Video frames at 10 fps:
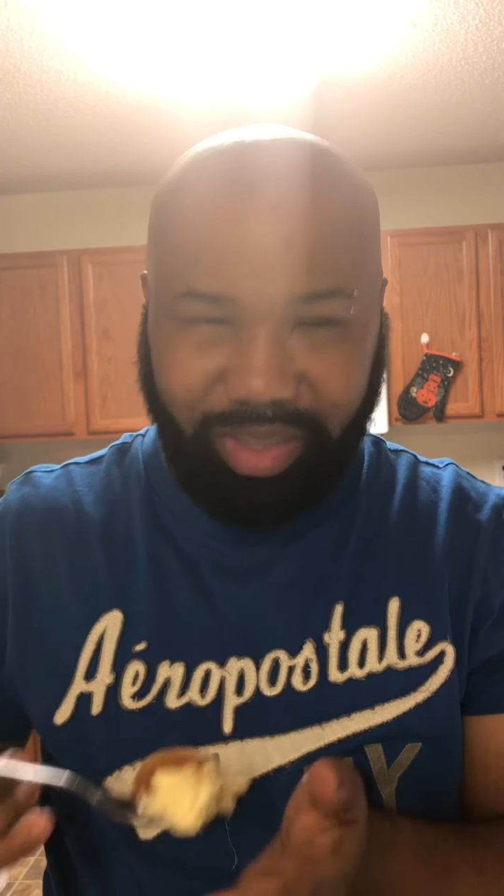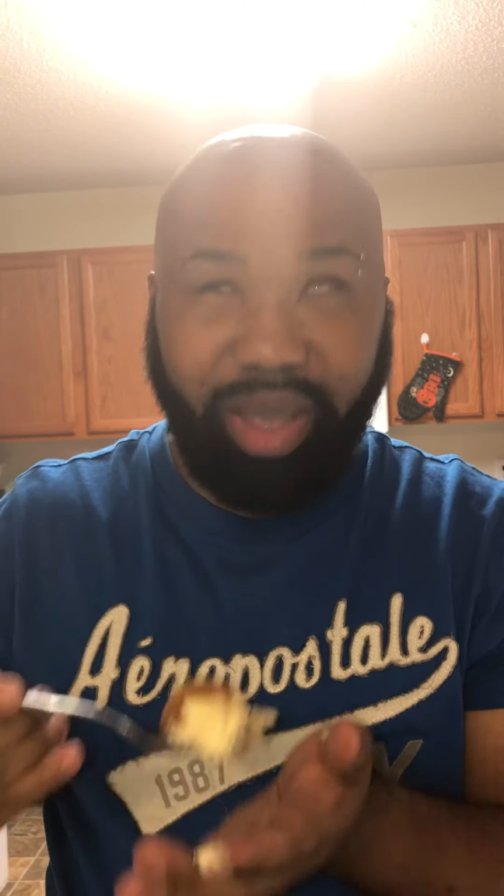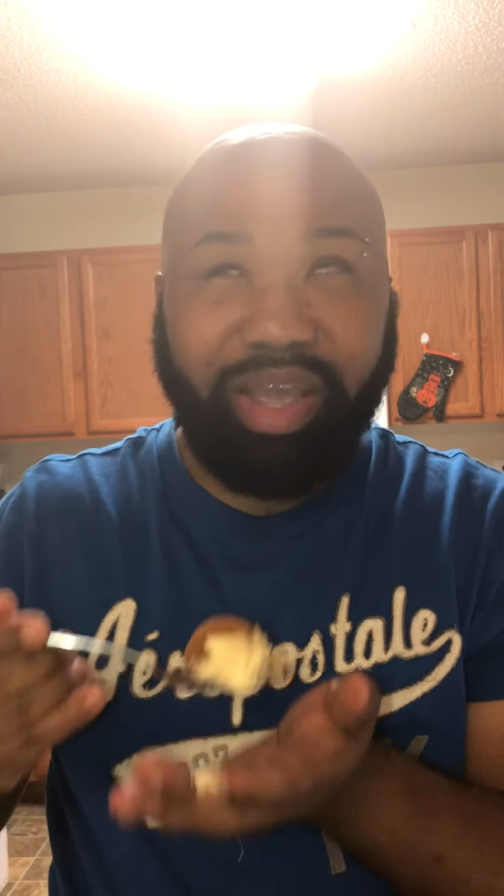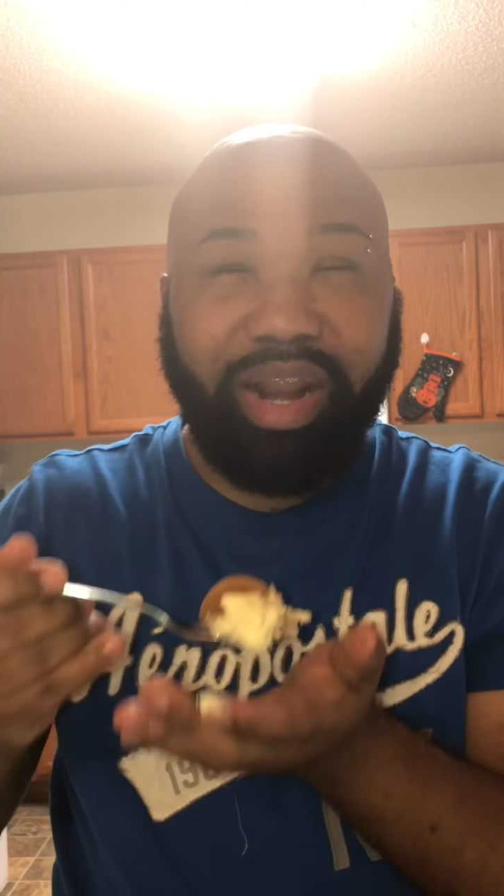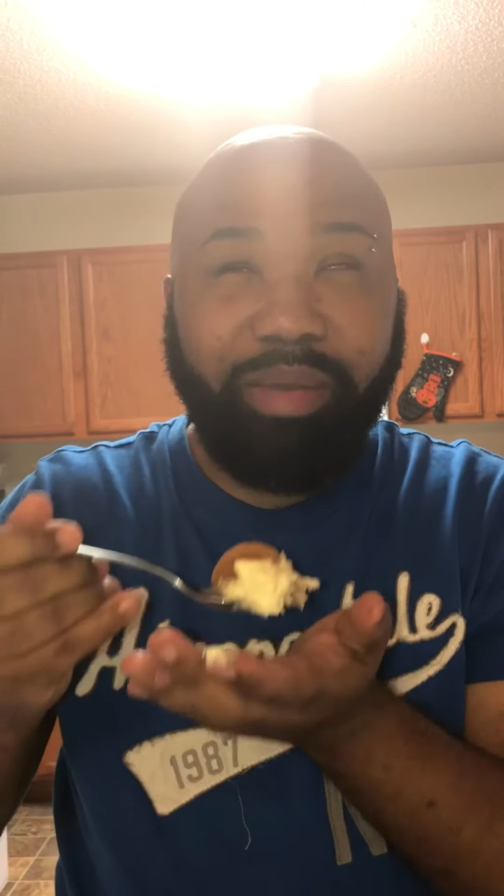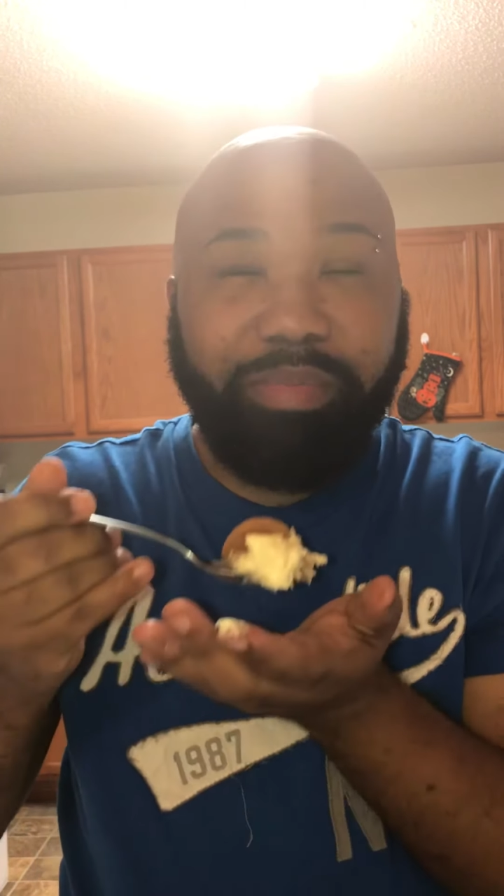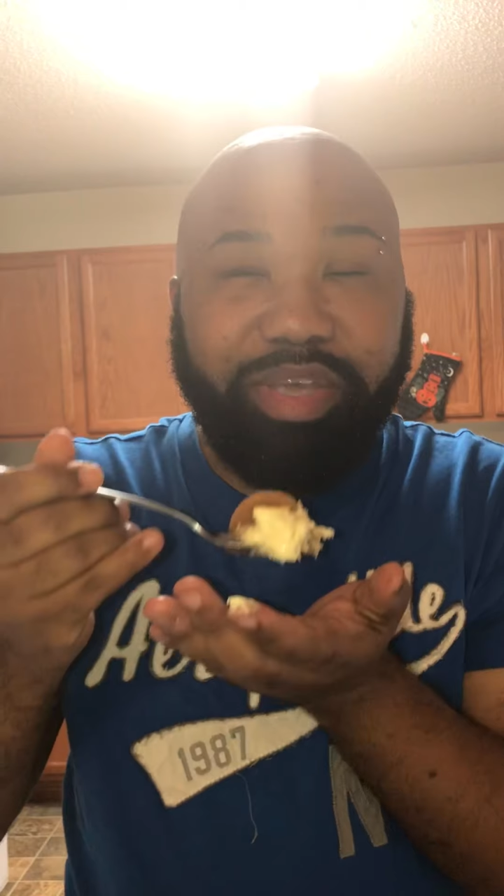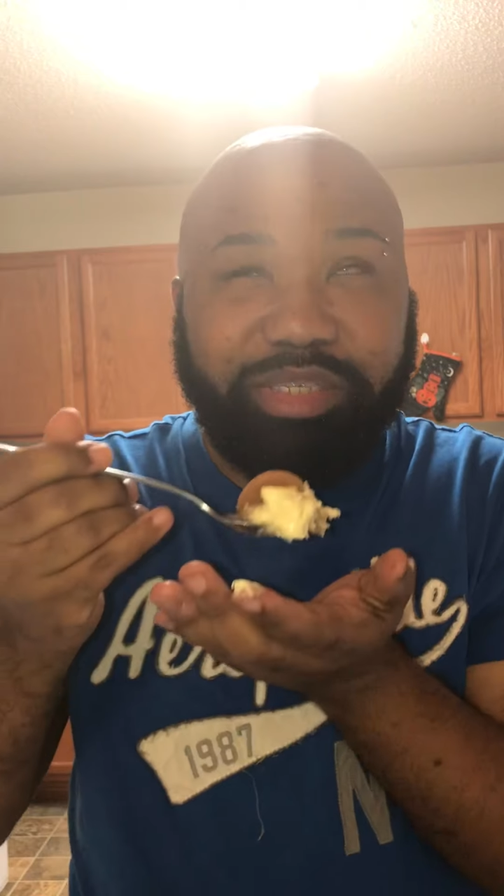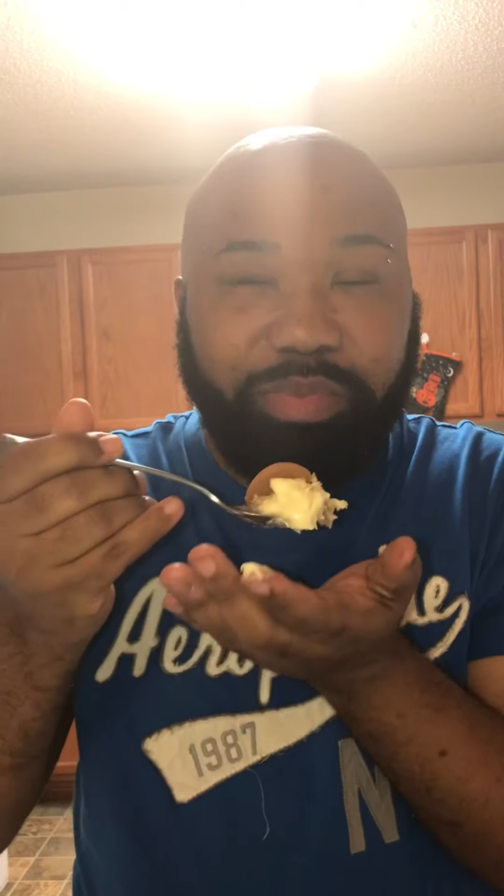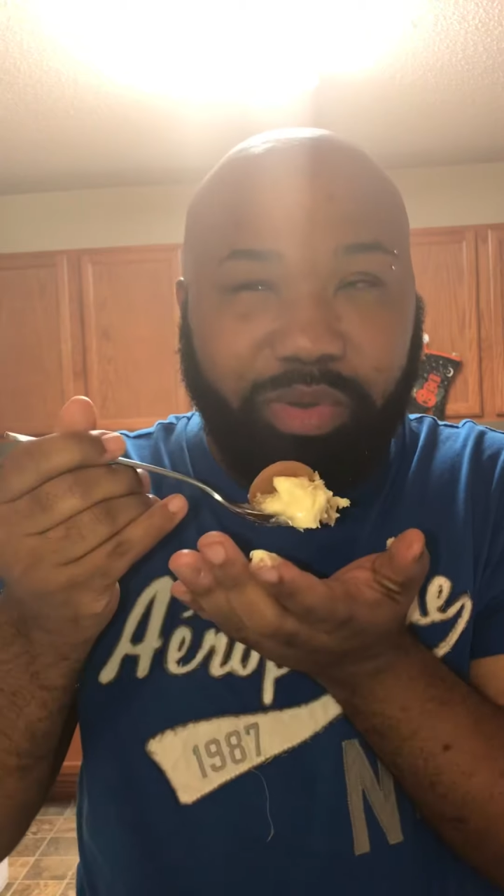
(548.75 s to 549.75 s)
y'all got a
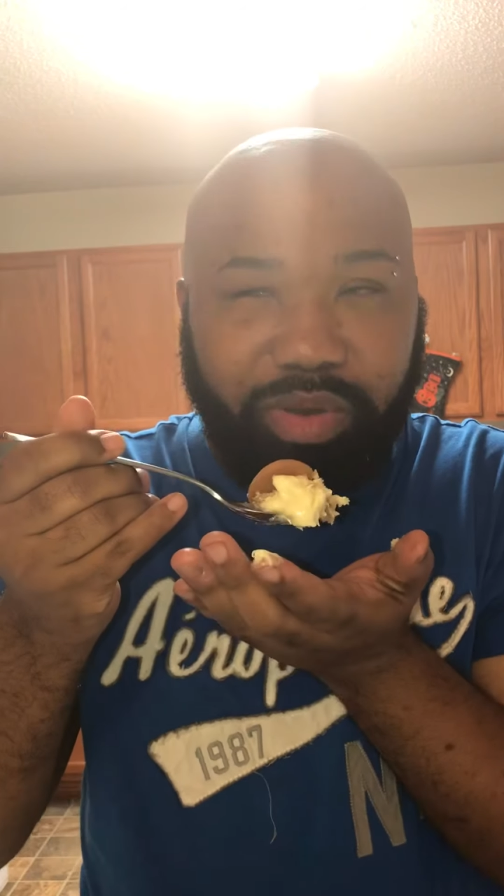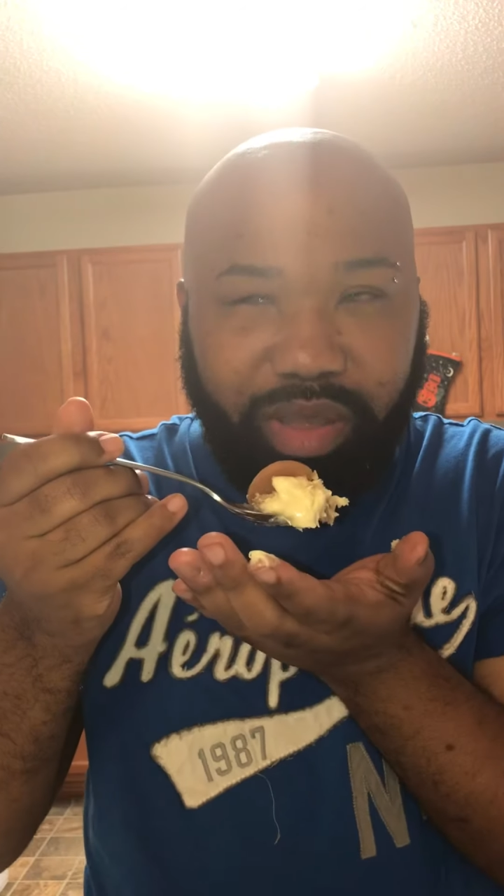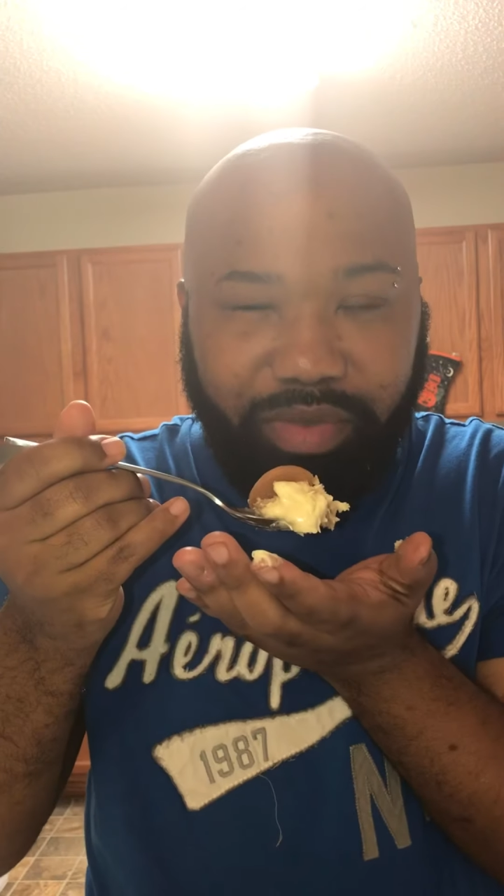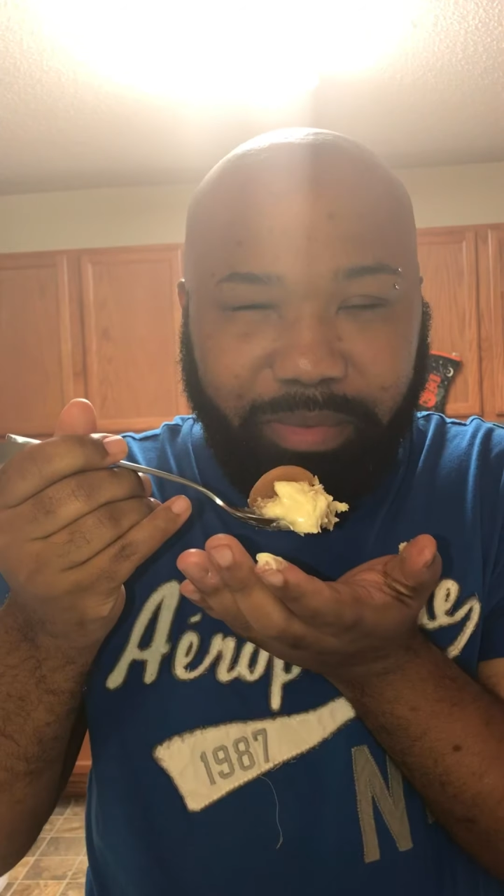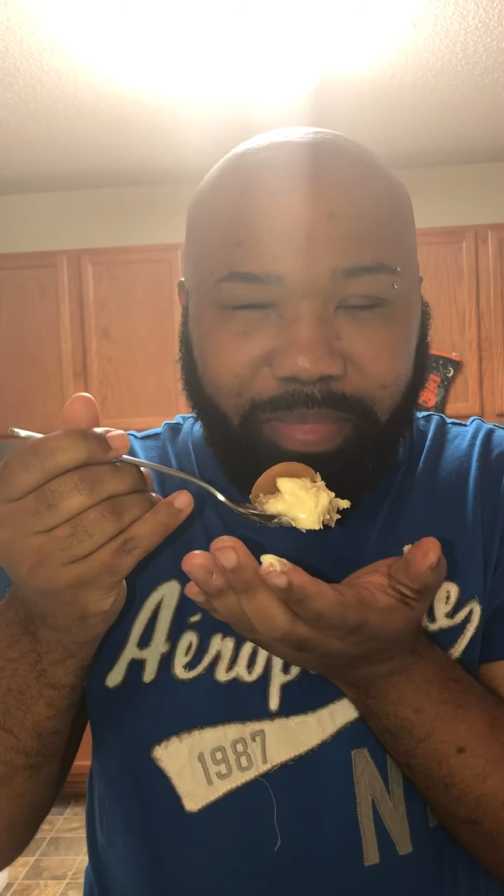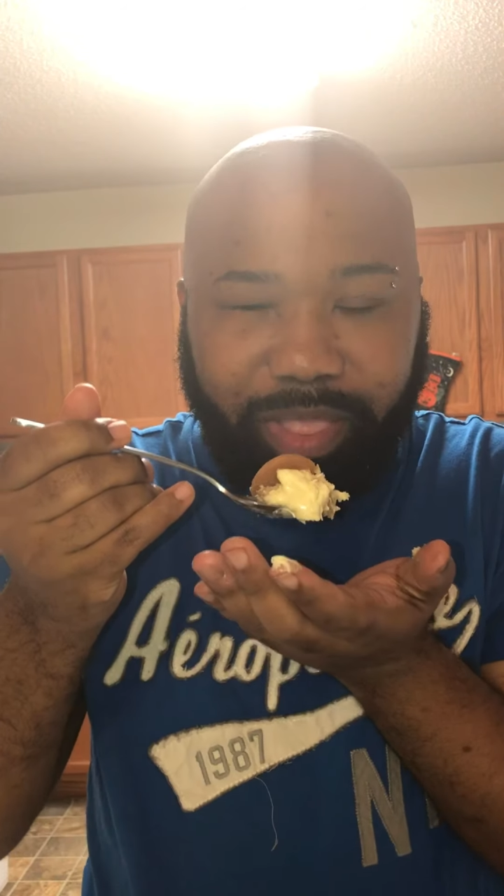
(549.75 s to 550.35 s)
big spoon of it.